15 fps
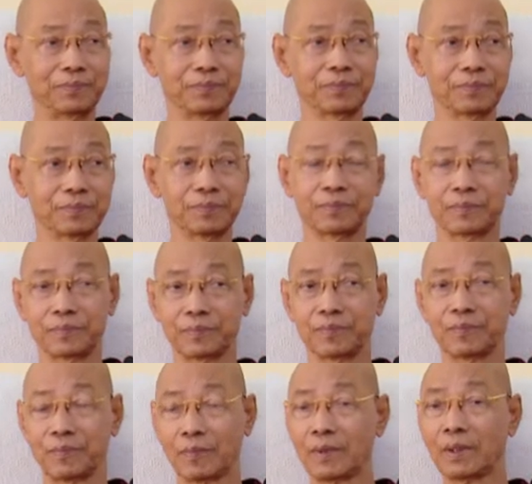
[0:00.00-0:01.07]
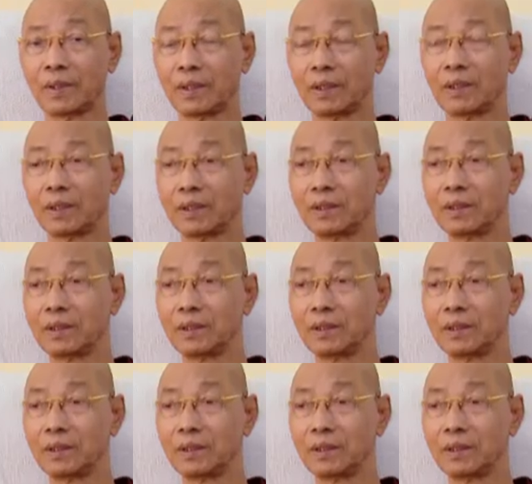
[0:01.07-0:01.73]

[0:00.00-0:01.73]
[no speech]